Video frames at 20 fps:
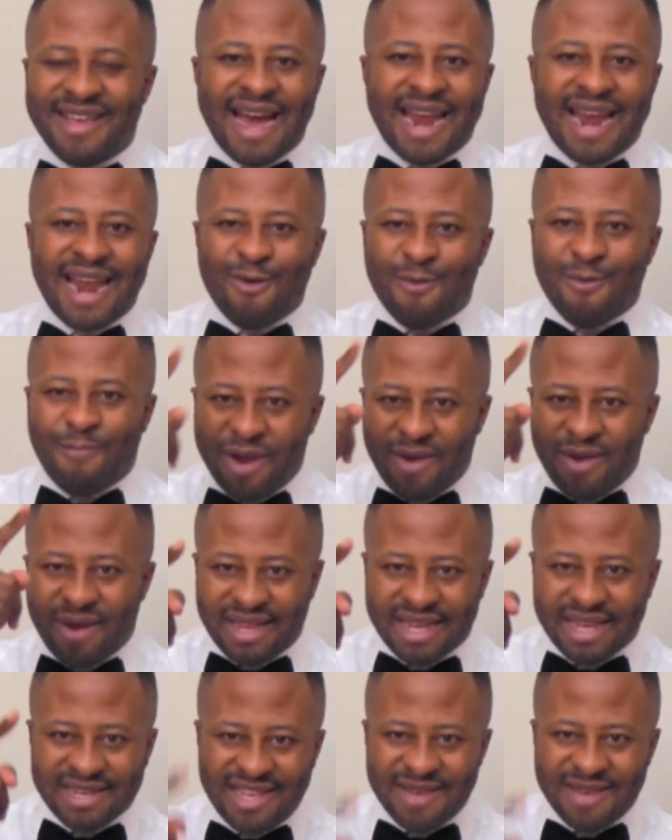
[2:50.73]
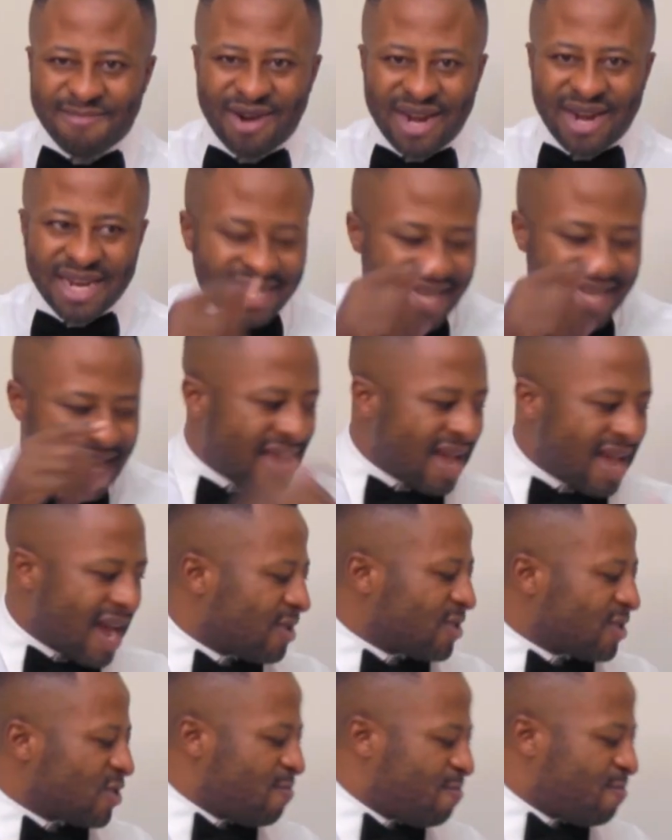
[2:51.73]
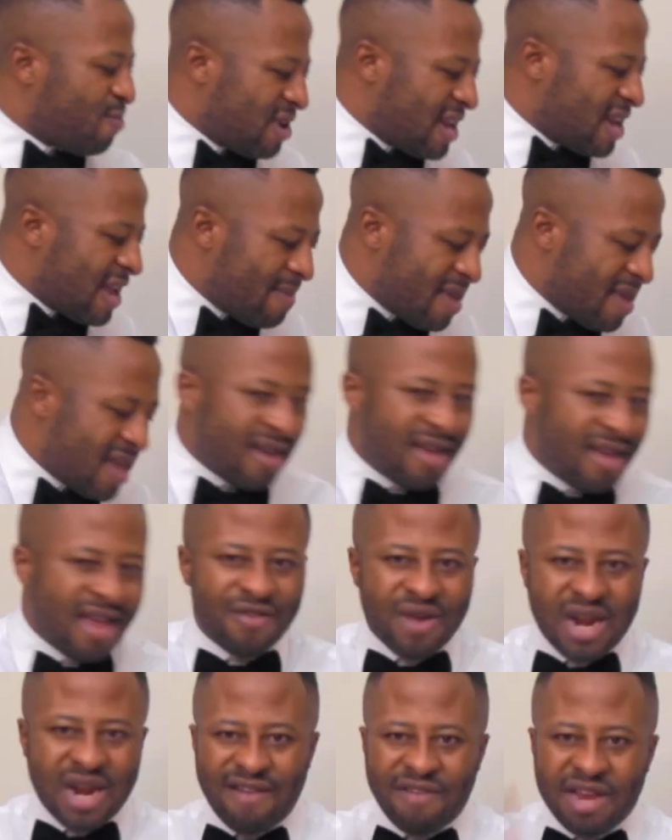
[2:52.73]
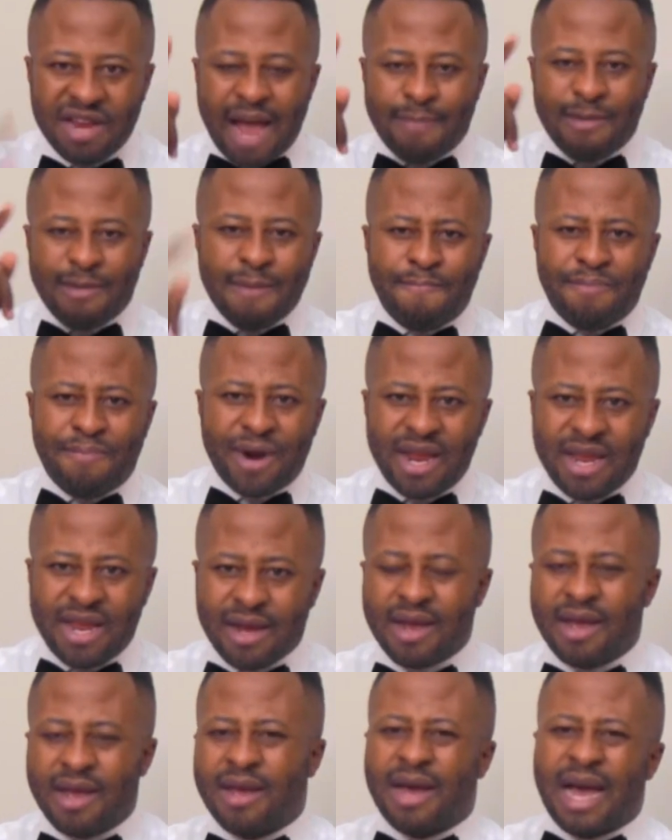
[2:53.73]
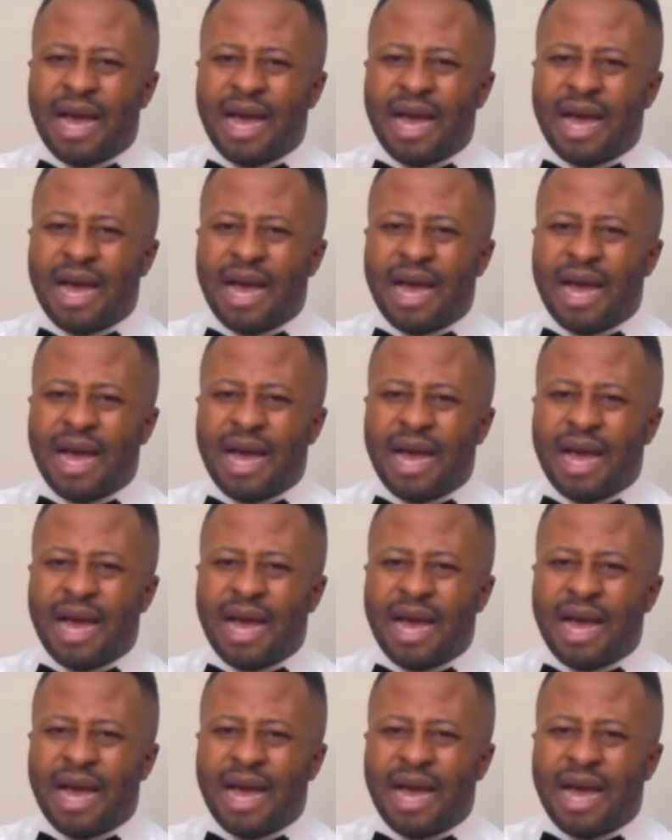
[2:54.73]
And I will print your testimonies and also put them here, so that every time I'm praying,